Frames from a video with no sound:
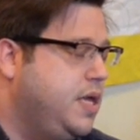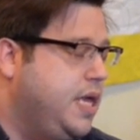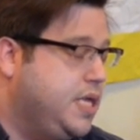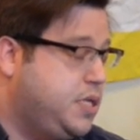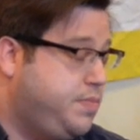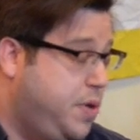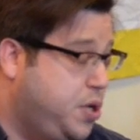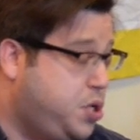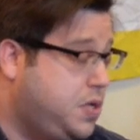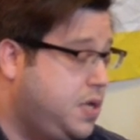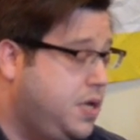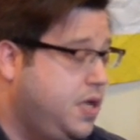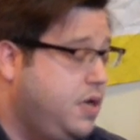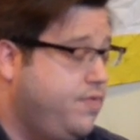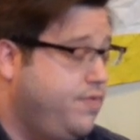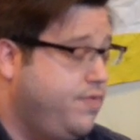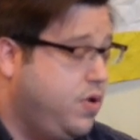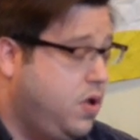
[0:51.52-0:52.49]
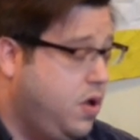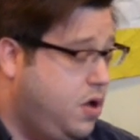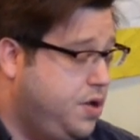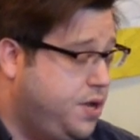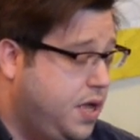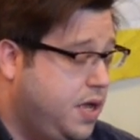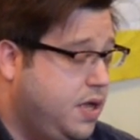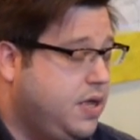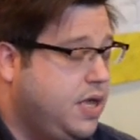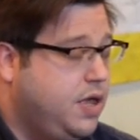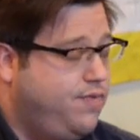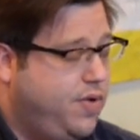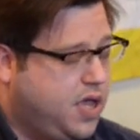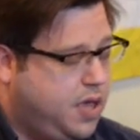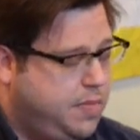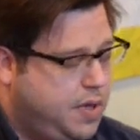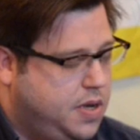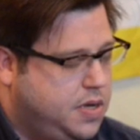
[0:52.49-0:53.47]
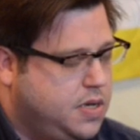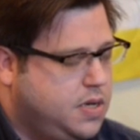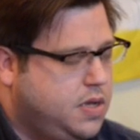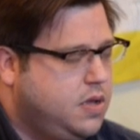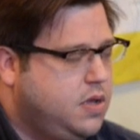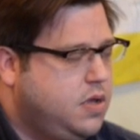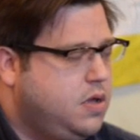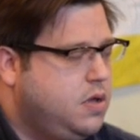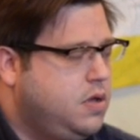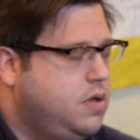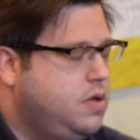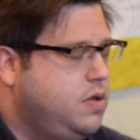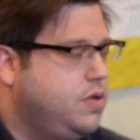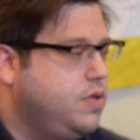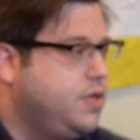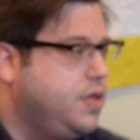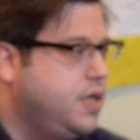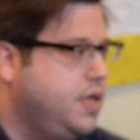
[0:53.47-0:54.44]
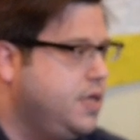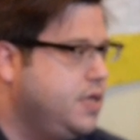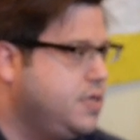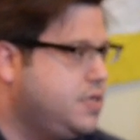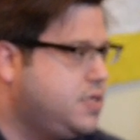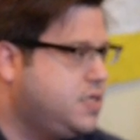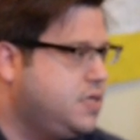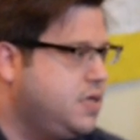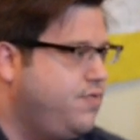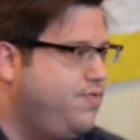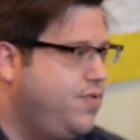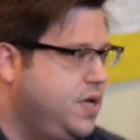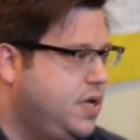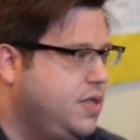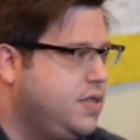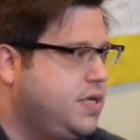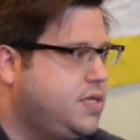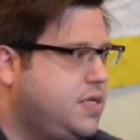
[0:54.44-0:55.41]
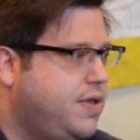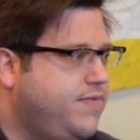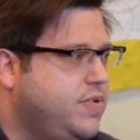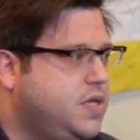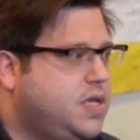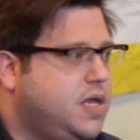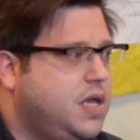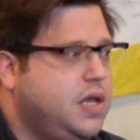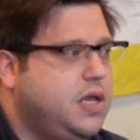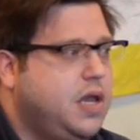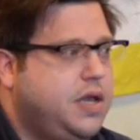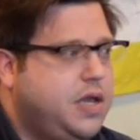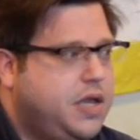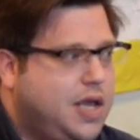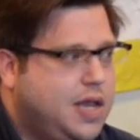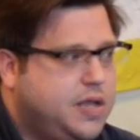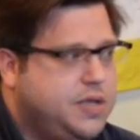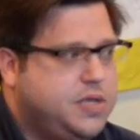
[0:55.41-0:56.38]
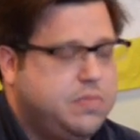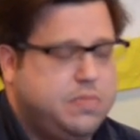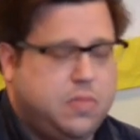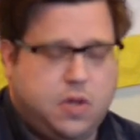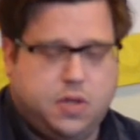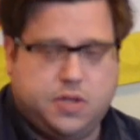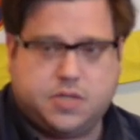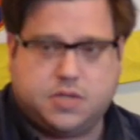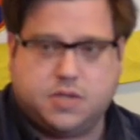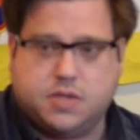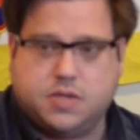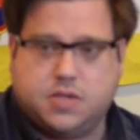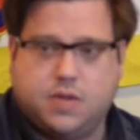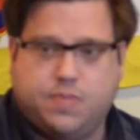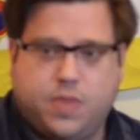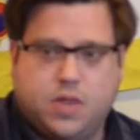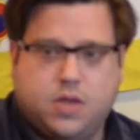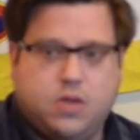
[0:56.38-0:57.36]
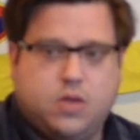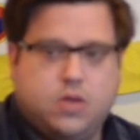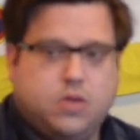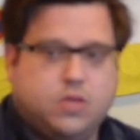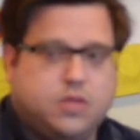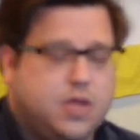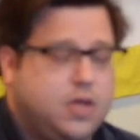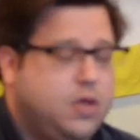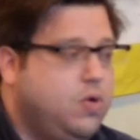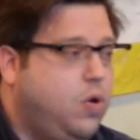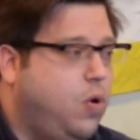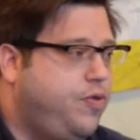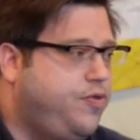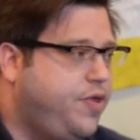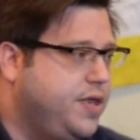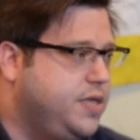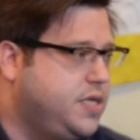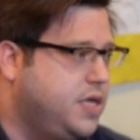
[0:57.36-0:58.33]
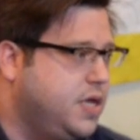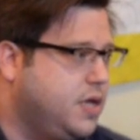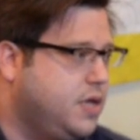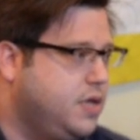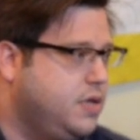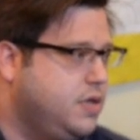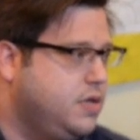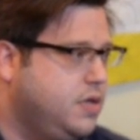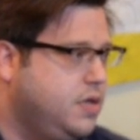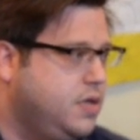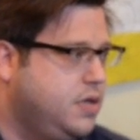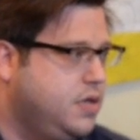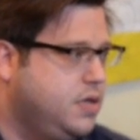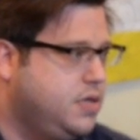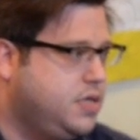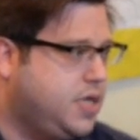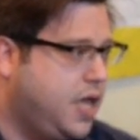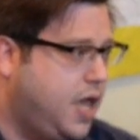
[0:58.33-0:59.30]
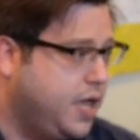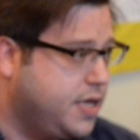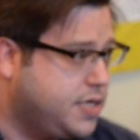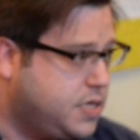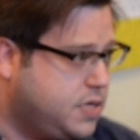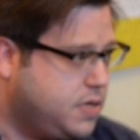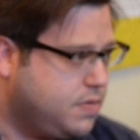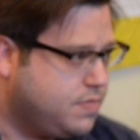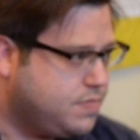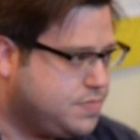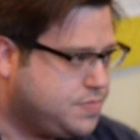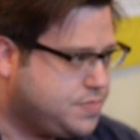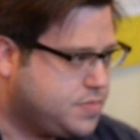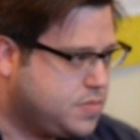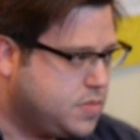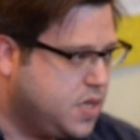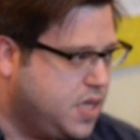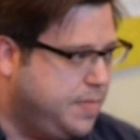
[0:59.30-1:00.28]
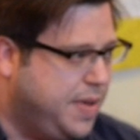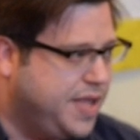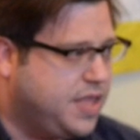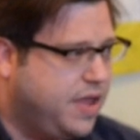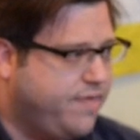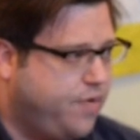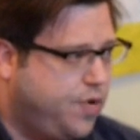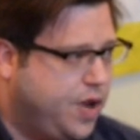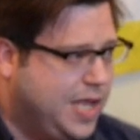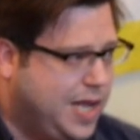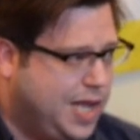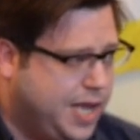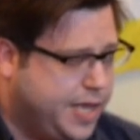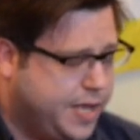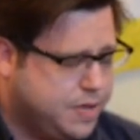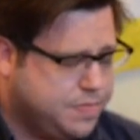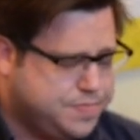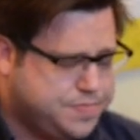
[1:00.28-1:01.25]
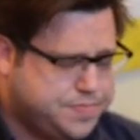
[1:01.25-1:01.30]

especially regarding, he recommended reading the 17 Nalanda Masters, the authentic text, made that very clear.